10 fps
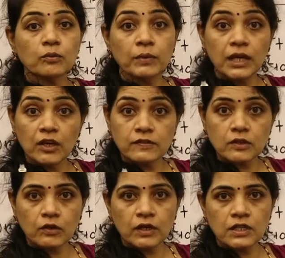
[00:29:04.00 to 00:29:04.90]
BF
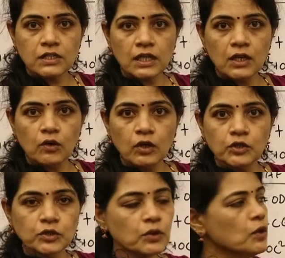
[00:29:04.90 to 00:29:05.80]
square is equal
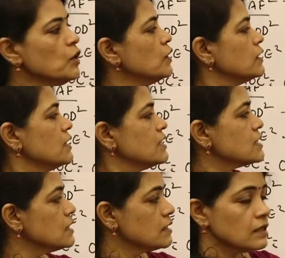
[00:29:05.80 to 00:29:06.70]
to
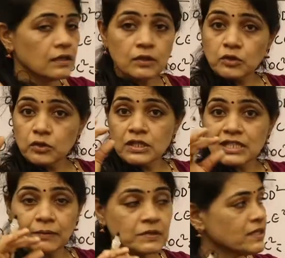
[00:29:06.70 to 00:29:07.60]
this, you should
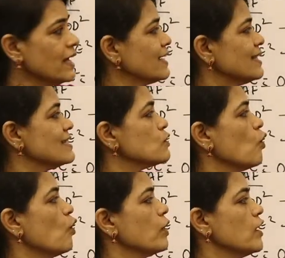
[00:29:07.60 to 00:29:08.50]
subtract this
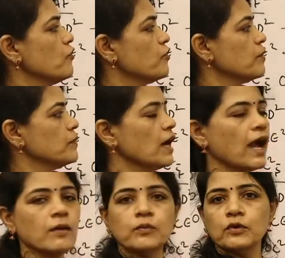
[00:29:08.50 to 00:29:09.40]
OF from the
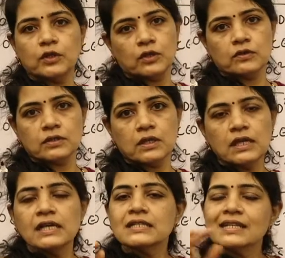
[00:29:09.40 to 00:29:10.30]
hypotenuse.
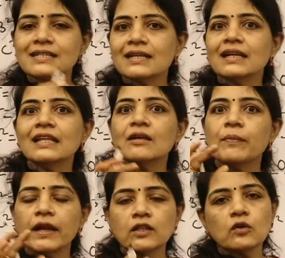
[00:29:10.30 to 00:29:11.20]
See children, in the
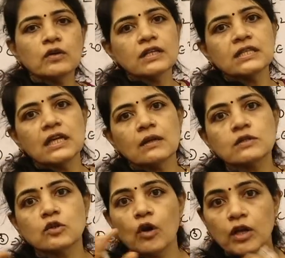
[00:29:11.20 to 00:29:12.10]
Pythagoras theorem,
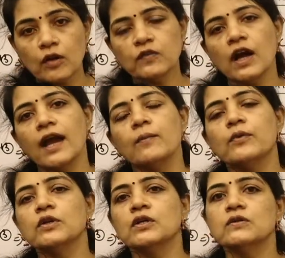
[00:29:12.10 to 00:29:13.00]
square of the
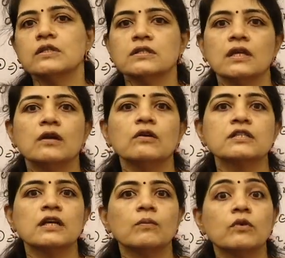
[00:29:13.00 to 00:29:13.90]
hypotenuse is equal to
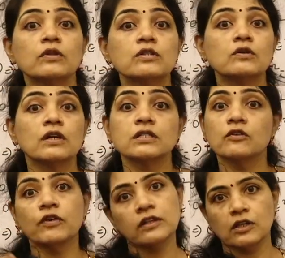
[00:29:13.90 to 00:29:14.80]
sum of the squares
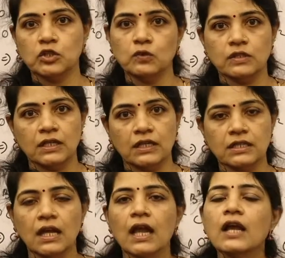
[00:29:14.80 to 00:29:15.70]
of other 2
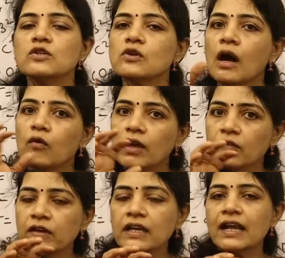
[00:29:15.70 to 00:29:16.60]
sides. So how
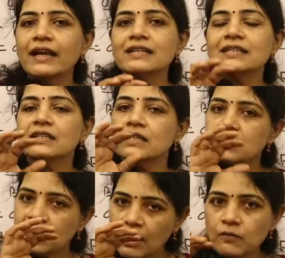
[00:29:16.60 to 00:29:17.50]
can we write the
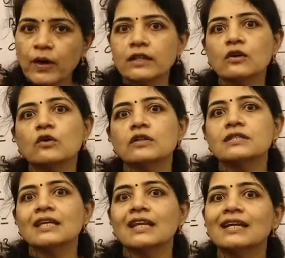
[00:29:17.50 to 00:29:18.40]
same Pythagoras
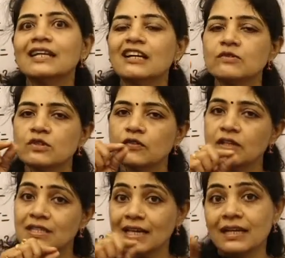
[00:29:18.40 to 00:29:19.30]
theorem in terms of
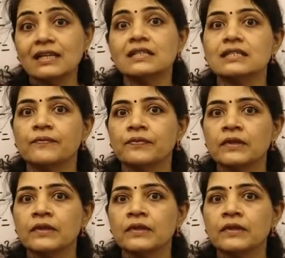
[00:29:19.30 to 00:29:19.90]
the sides?